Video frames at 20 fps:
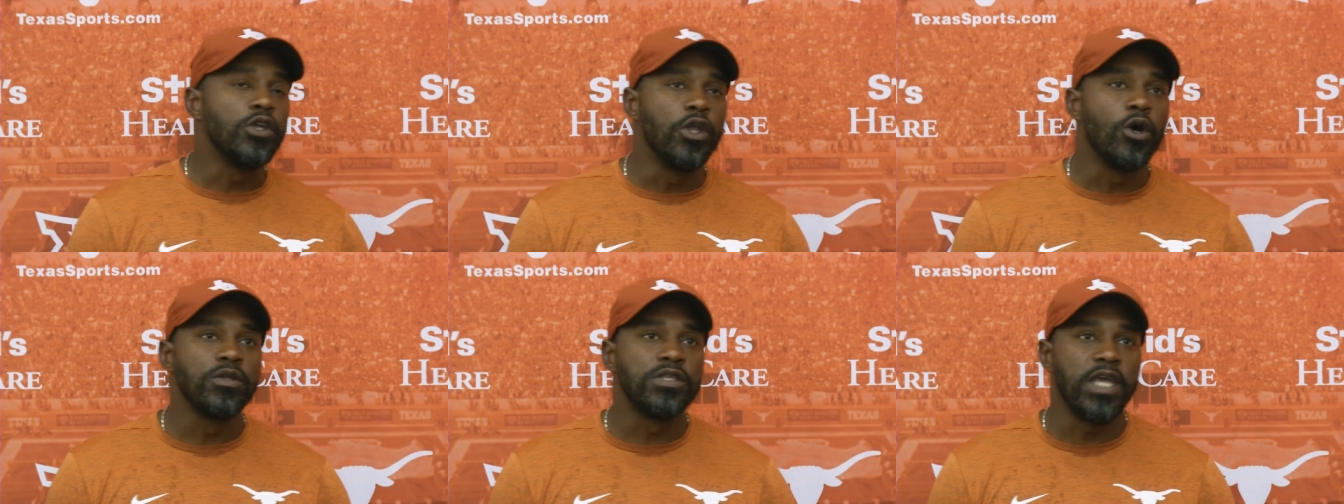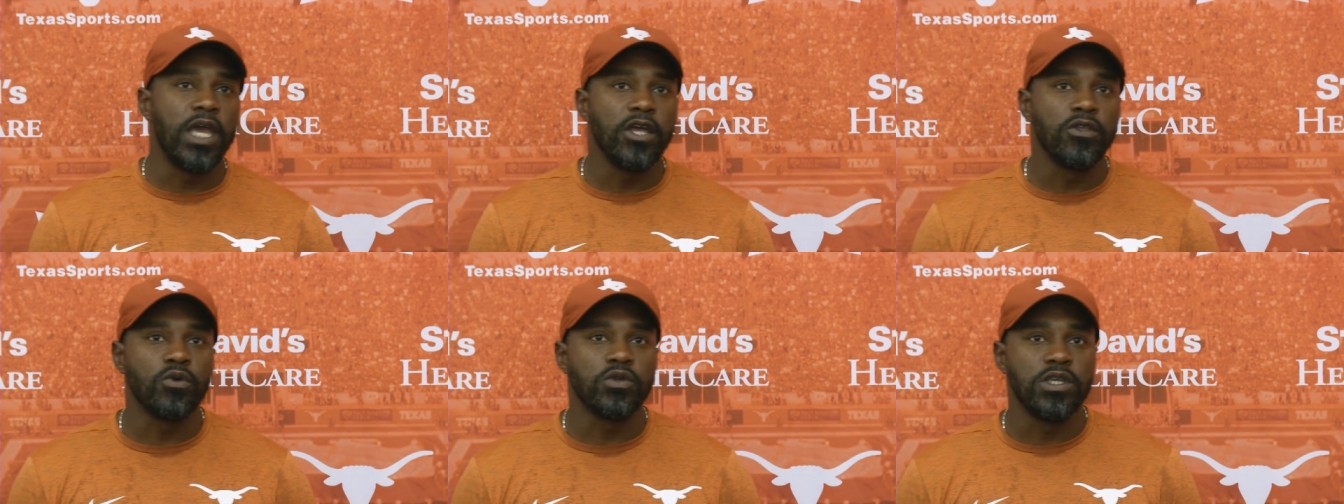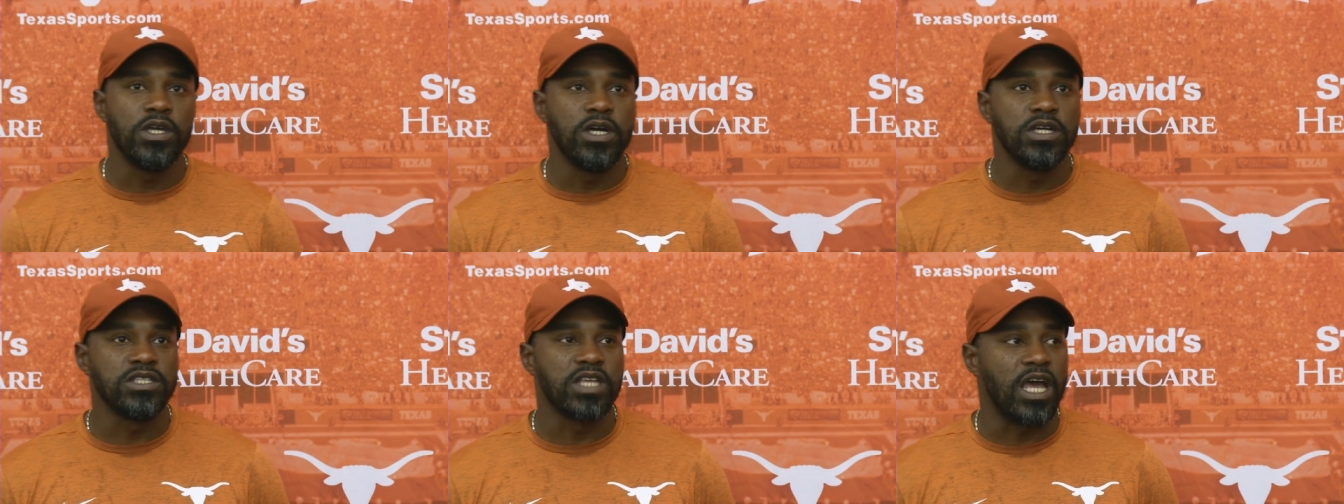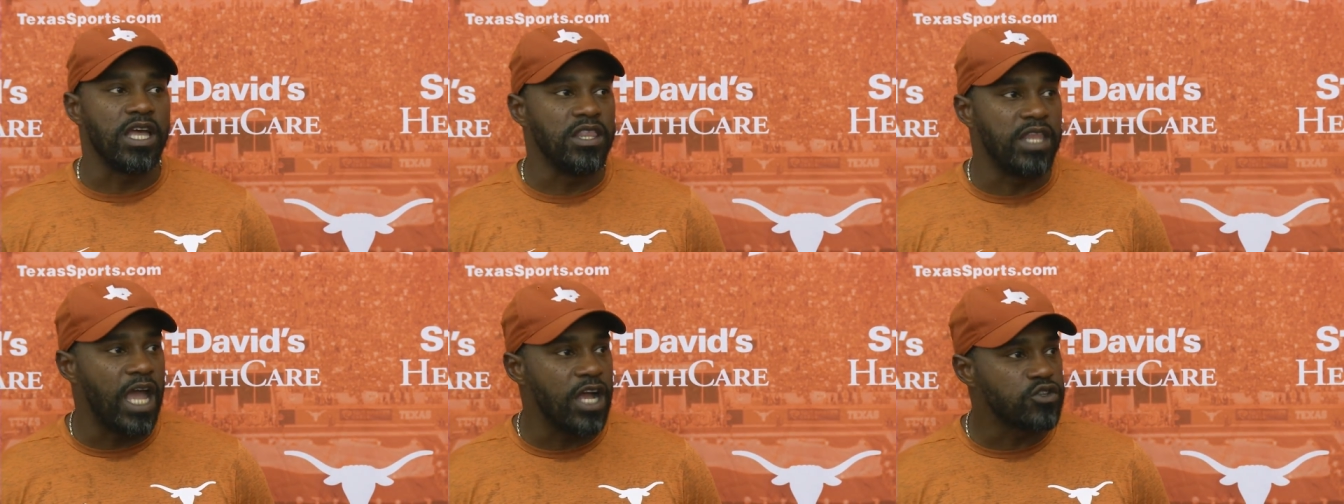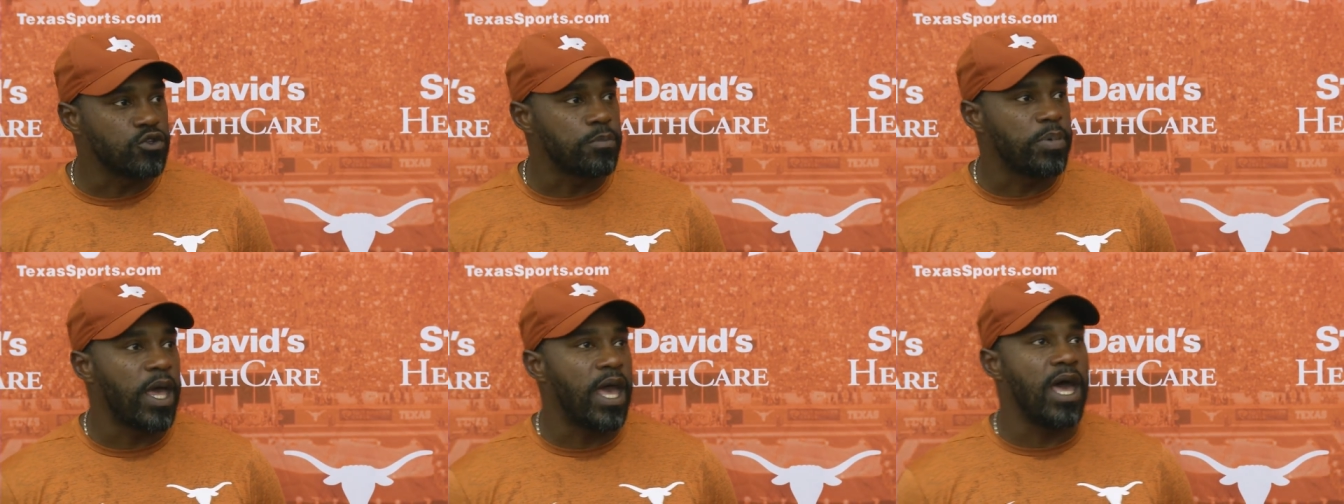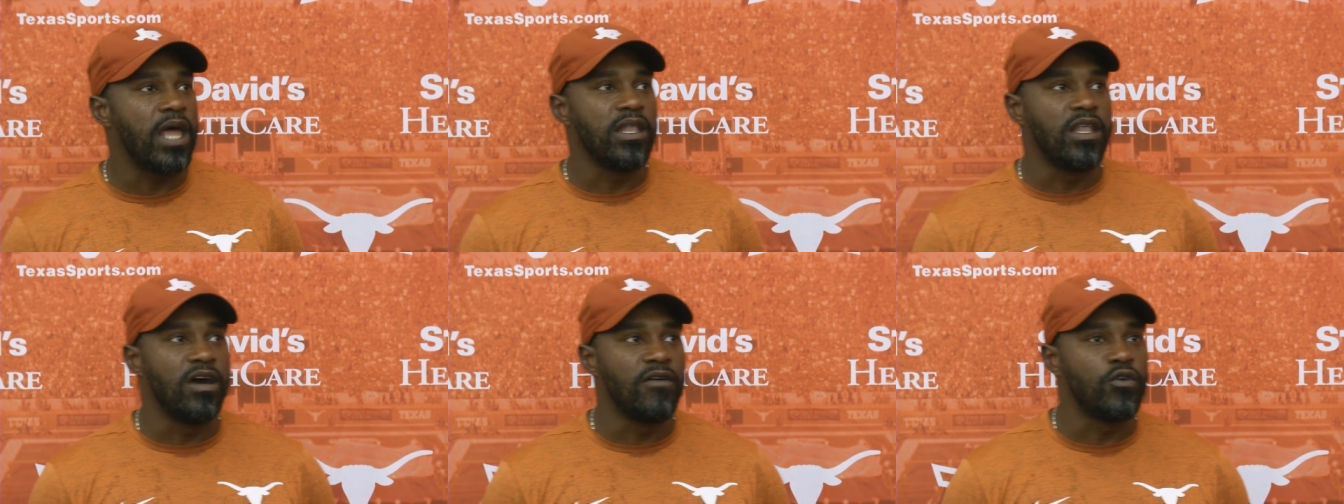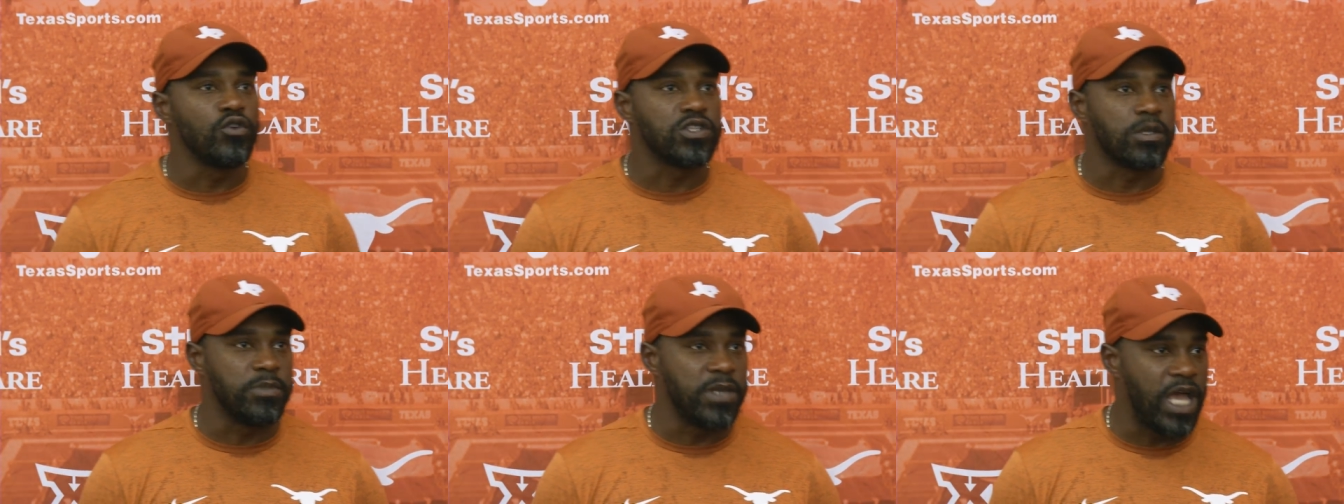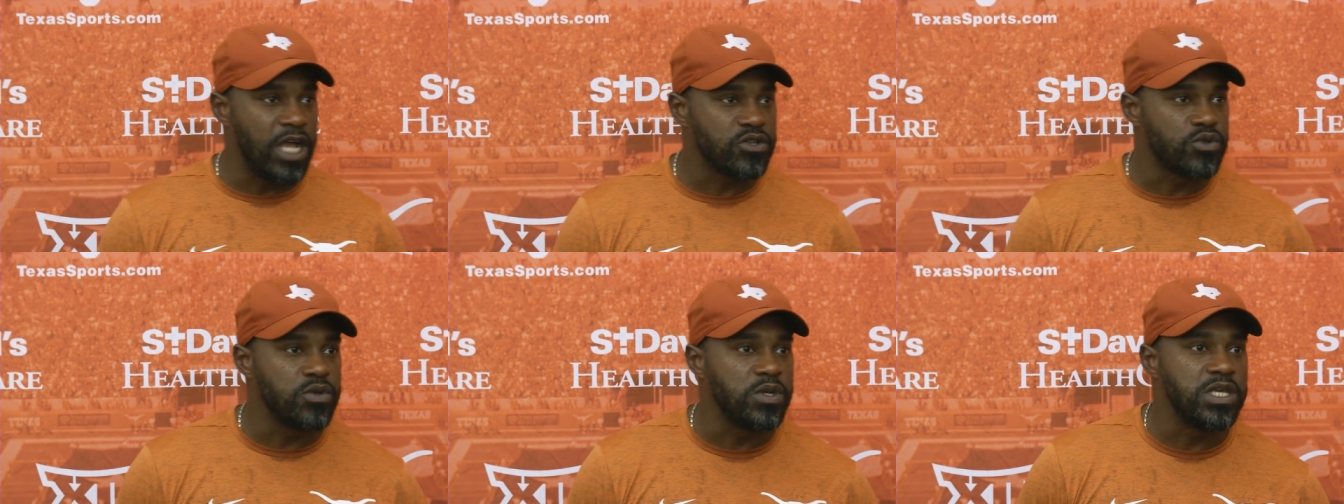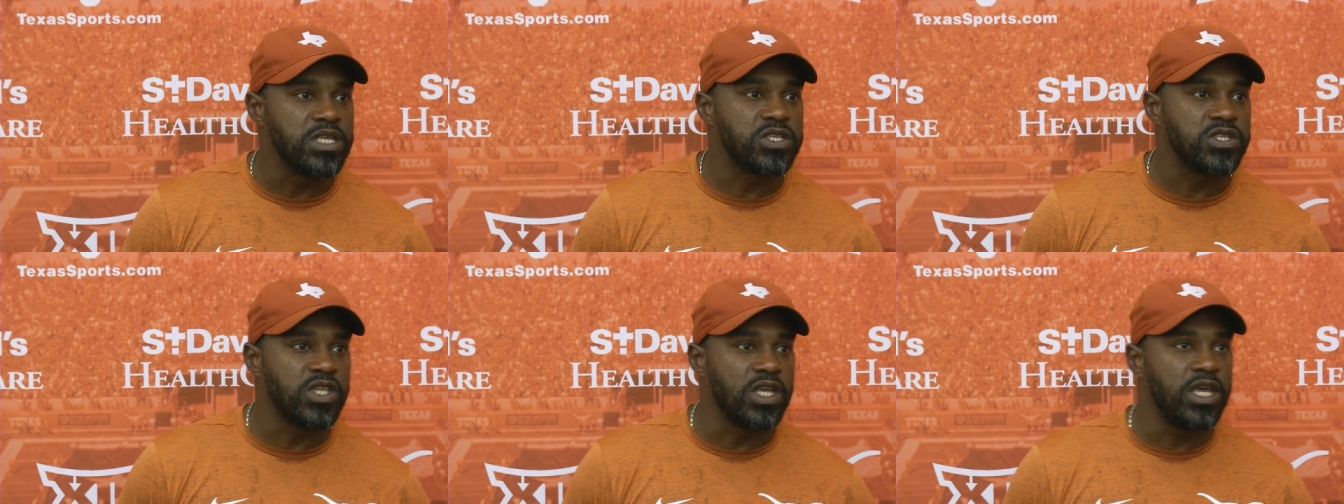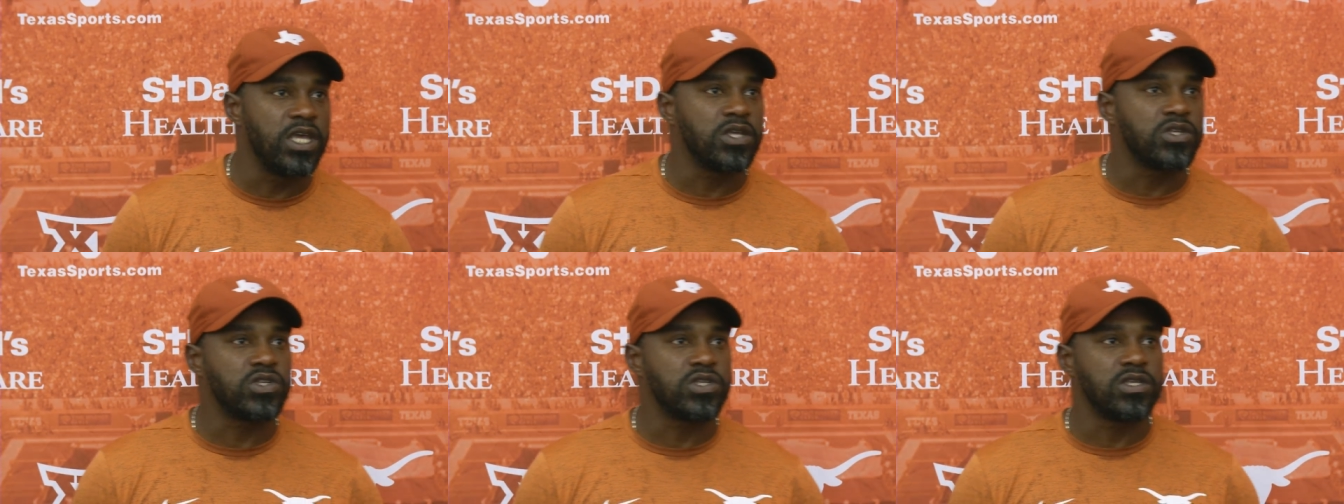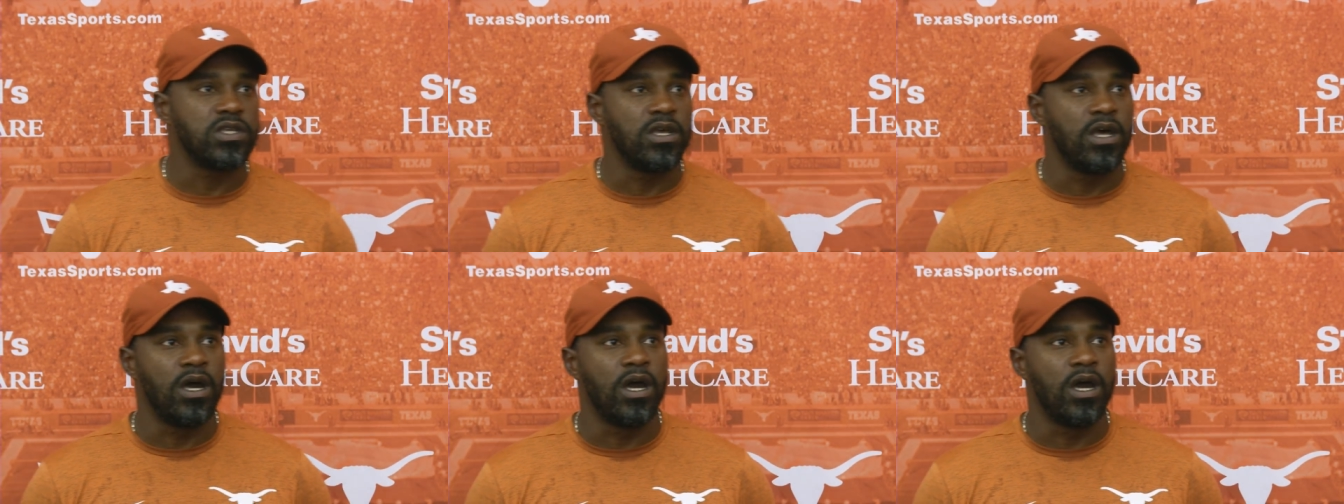You know, Daniel Young's got natural pad level, some natural instincts.